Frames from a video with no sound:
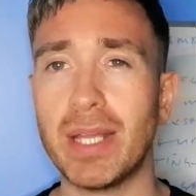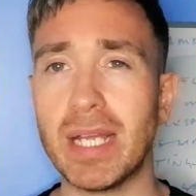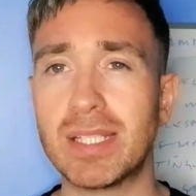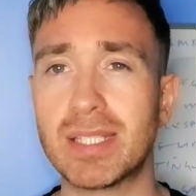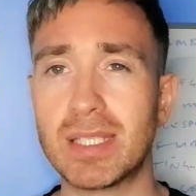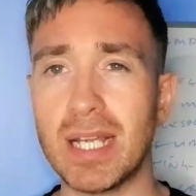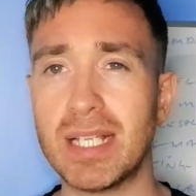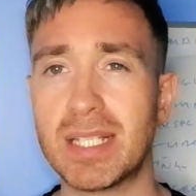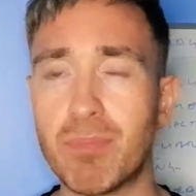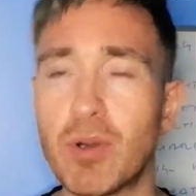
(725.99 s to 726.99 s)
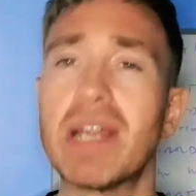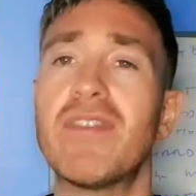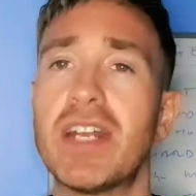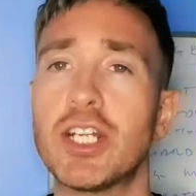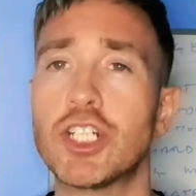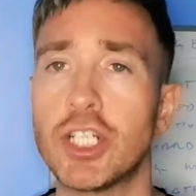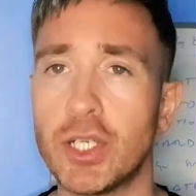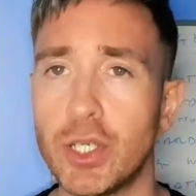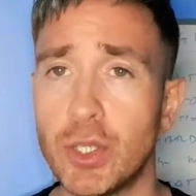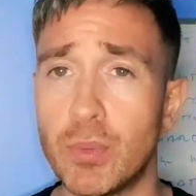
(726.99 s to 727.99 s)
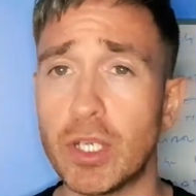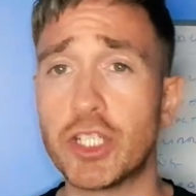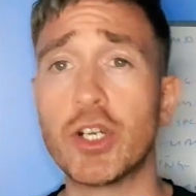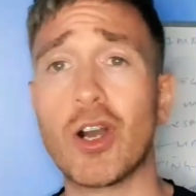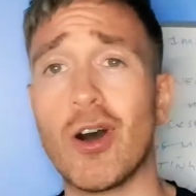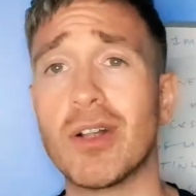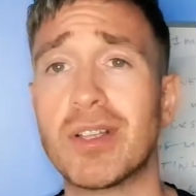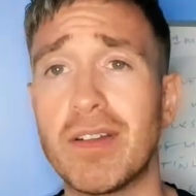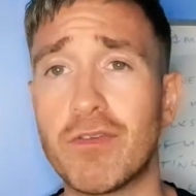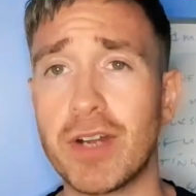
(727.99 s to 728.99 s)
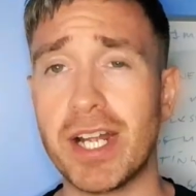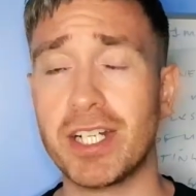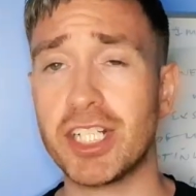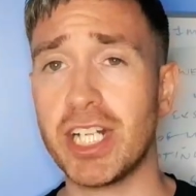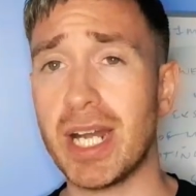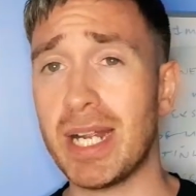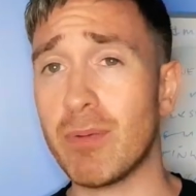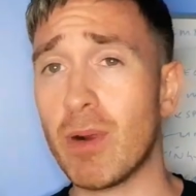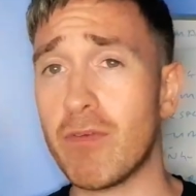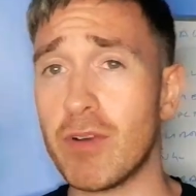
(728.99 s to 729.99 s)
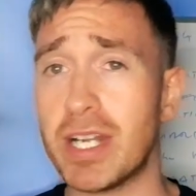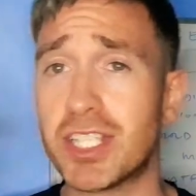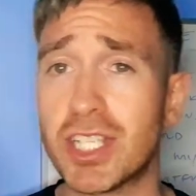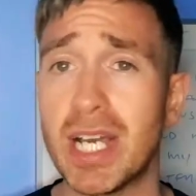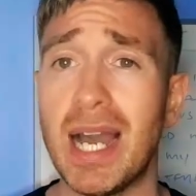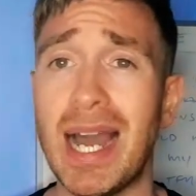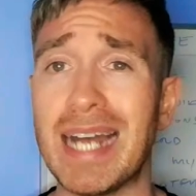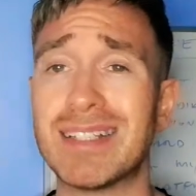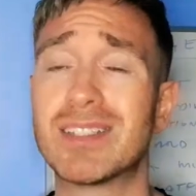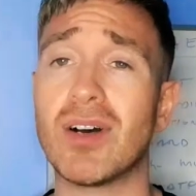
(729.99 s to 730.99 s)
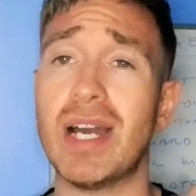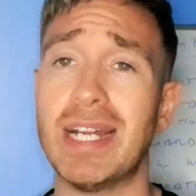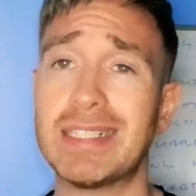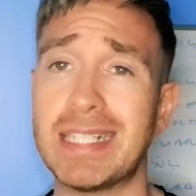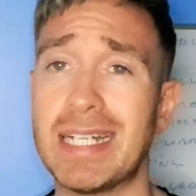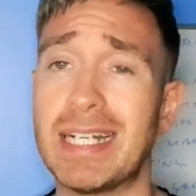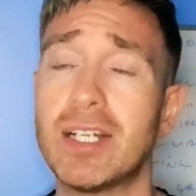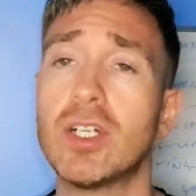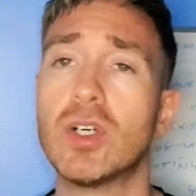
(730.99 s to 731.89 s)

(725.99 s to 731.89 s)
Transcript: There's a breathing issue, which you can't differentiate whether it's anxiety